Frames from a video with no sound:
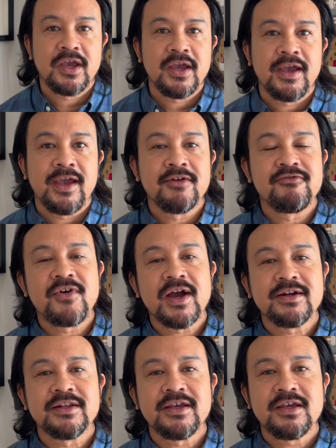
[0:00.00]
And
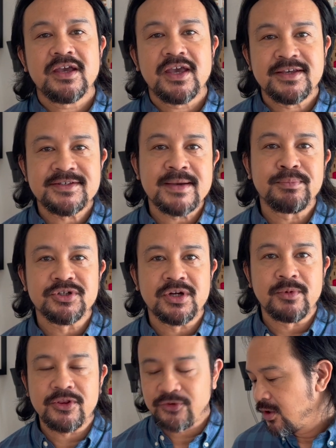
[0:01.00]
finally, example number
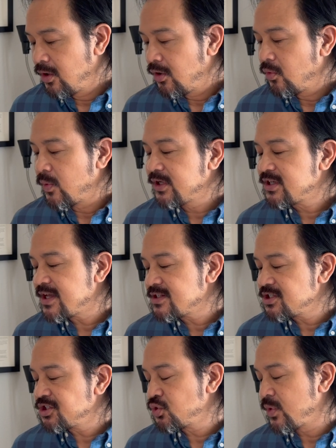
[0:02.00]
3. When tense
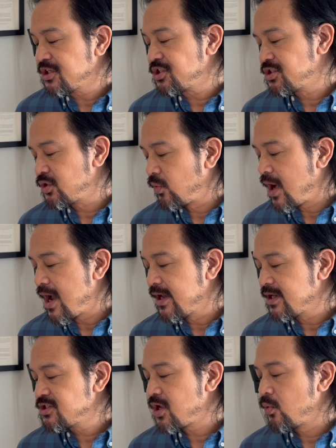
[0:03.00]
situations
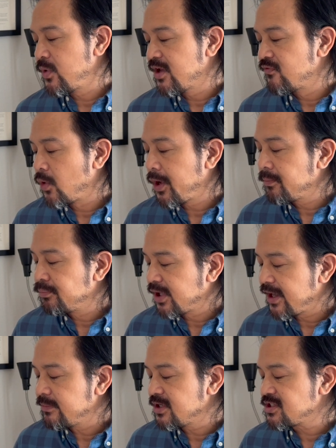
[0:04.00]
arise, we avoid
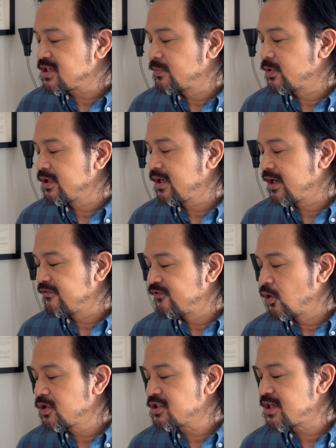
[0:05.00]
blaming someone and
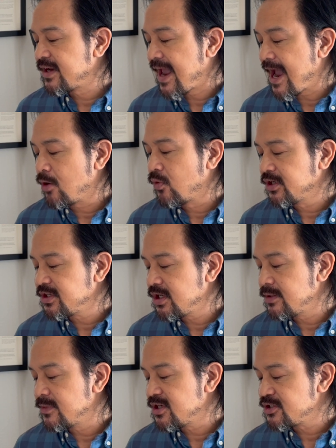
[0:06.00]
focus on how our
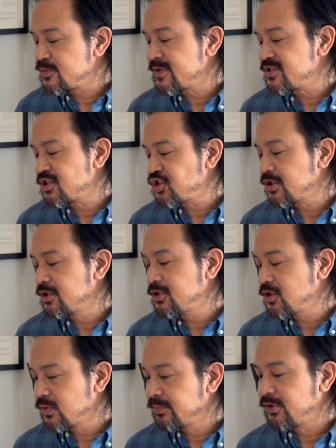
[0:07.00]
team is positioned
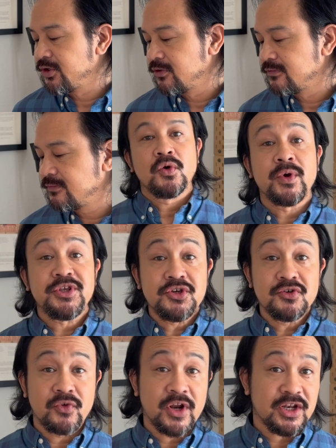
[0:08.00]
to improve. When
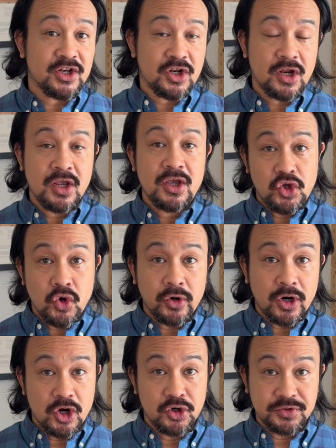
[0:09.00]
you've written
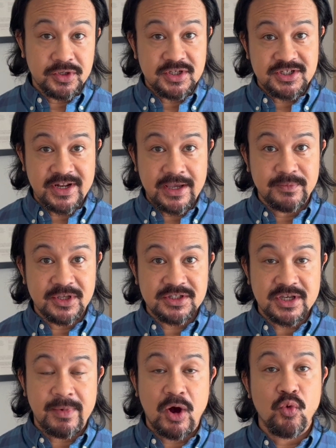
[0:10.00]
your own
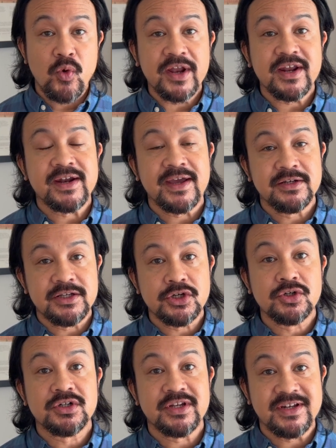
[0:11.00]
statements about what an
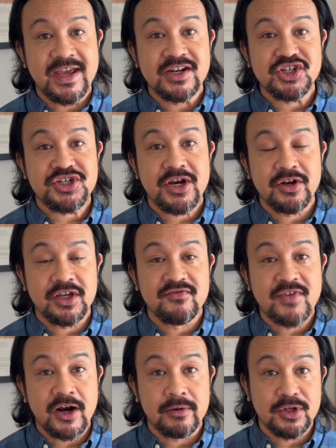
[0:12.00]
ideal data sharing
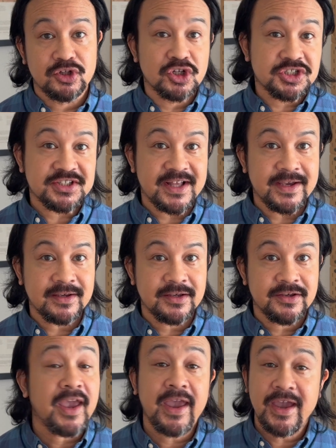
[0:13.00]
environment looks
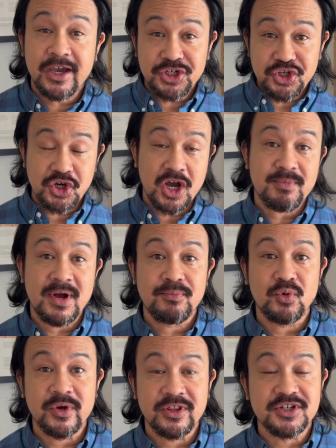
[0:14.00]
like, and you come up
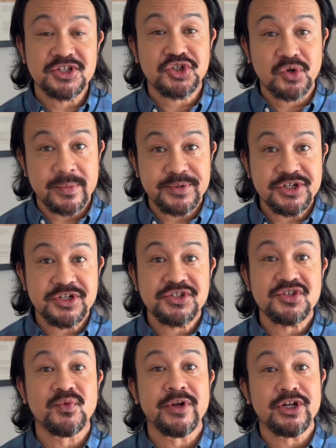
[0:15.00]
with descriptions
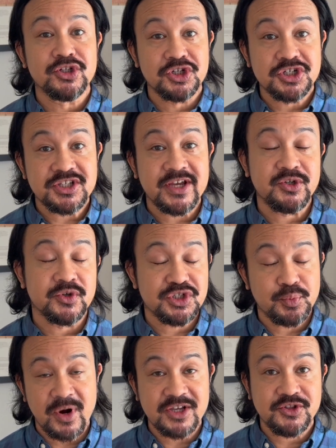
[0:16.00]
of what it looks like to
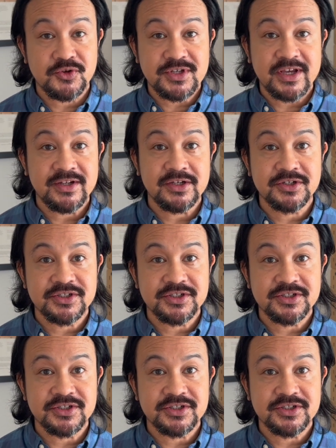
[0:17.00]
express those ideal